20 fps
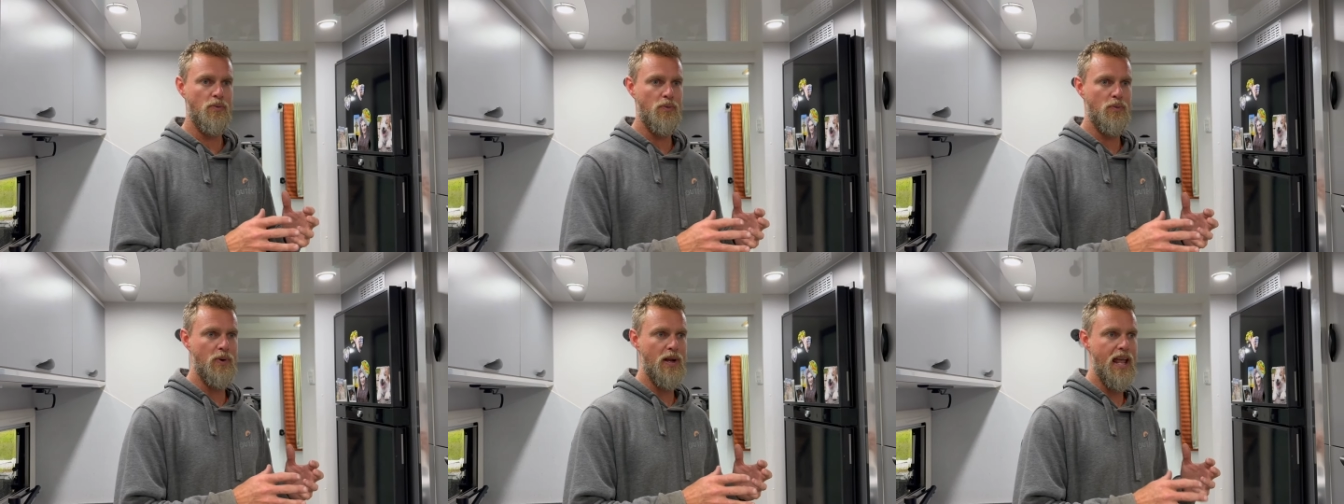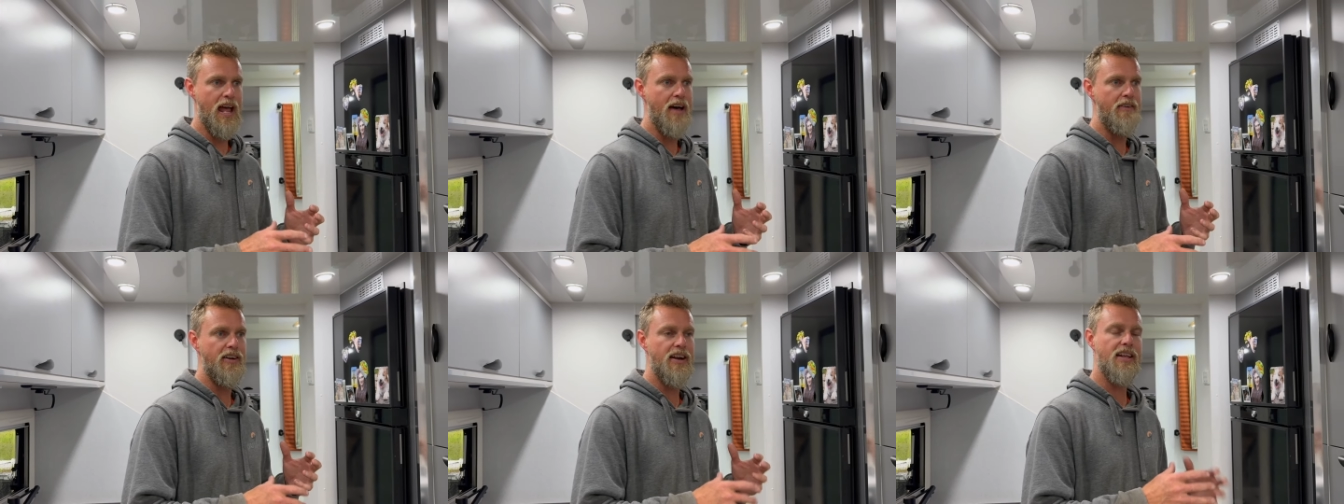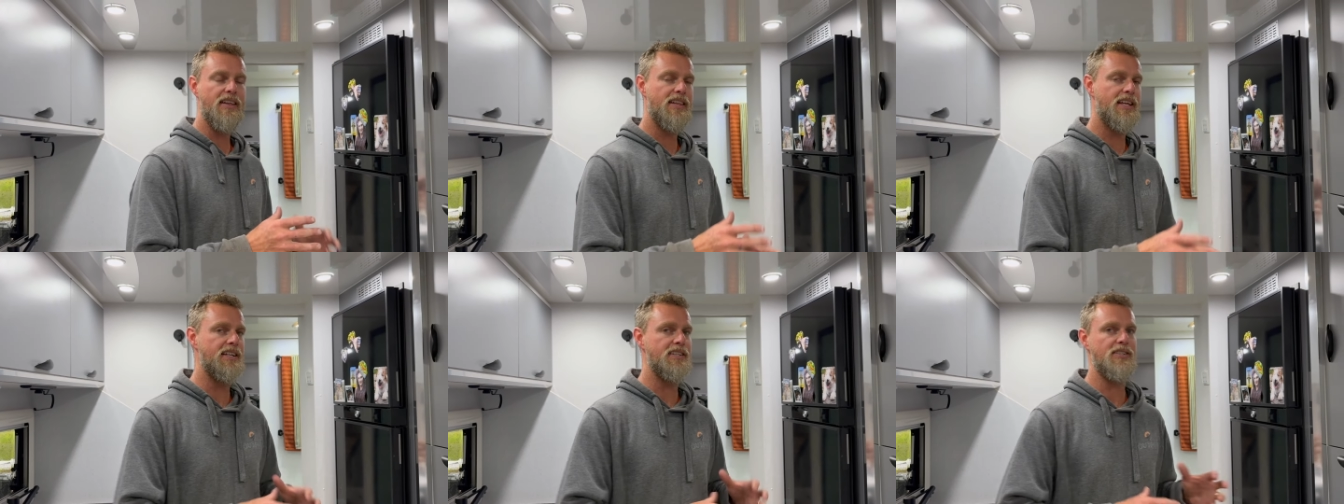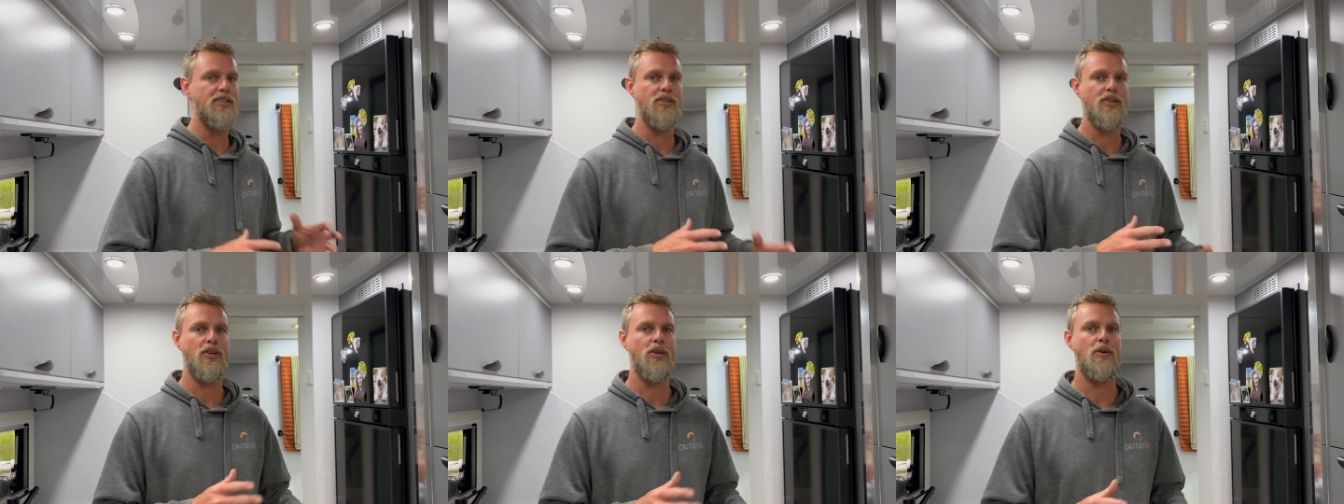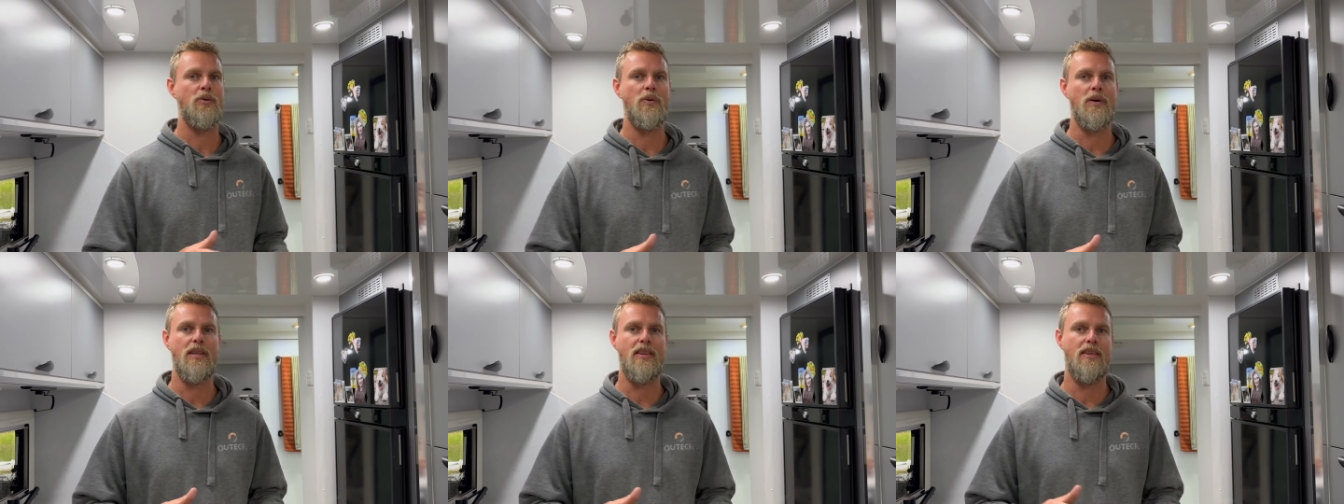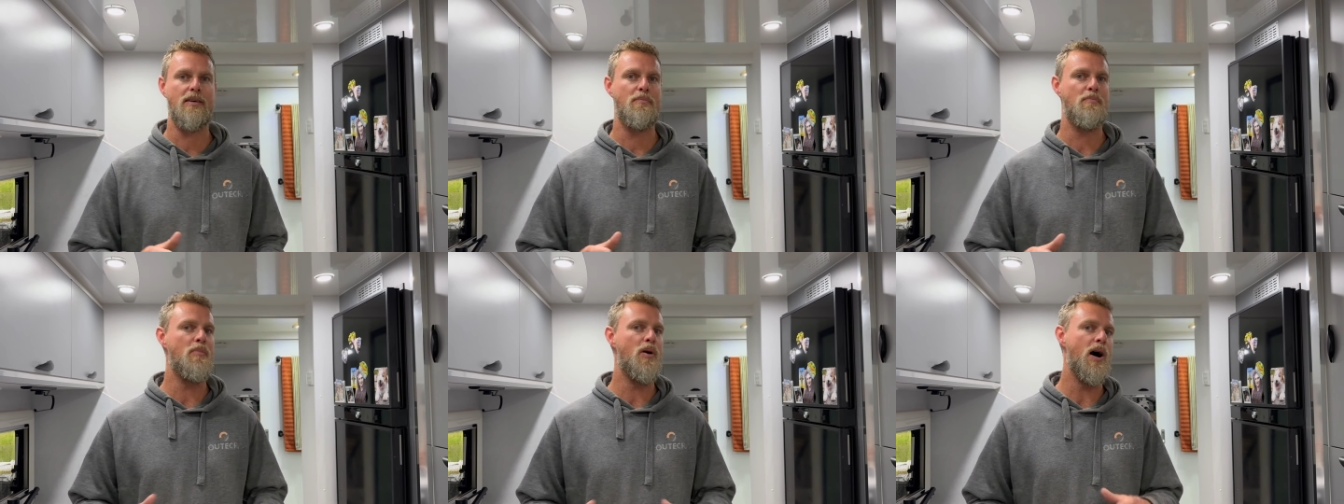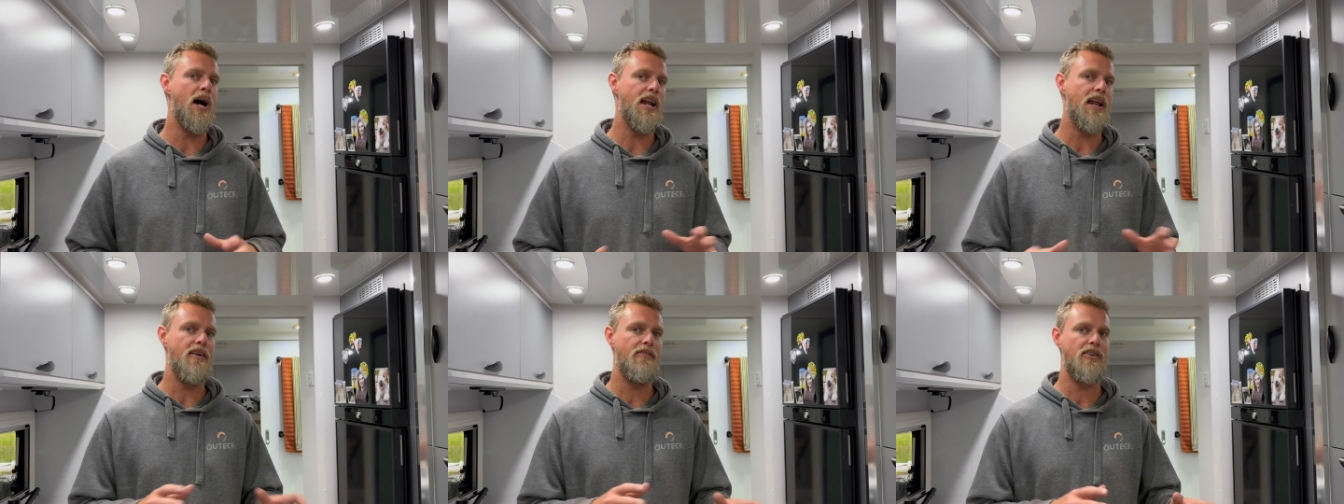we have anything to do with that
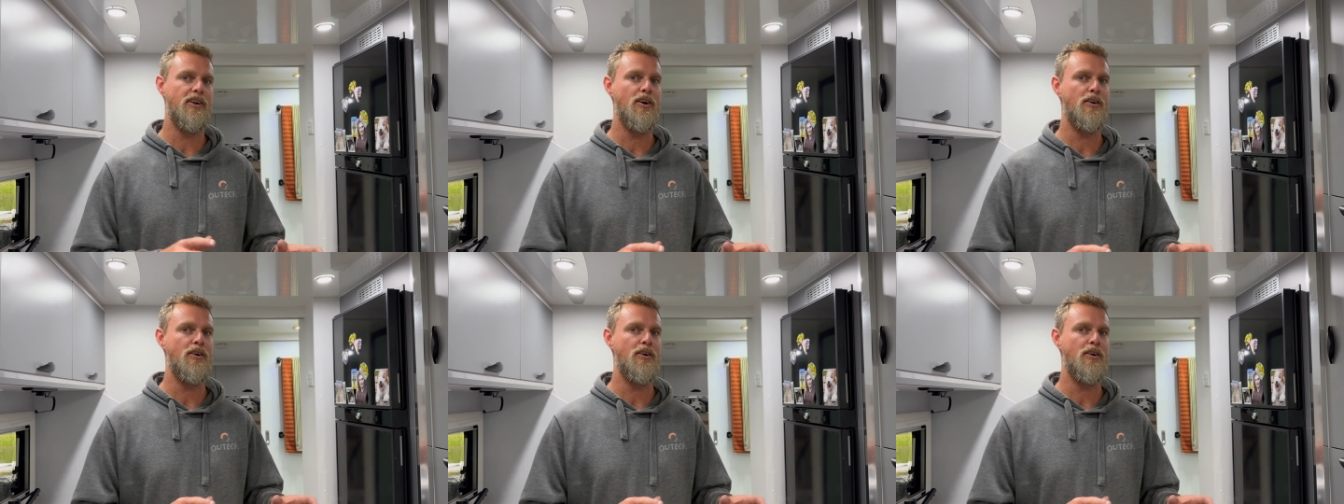might have an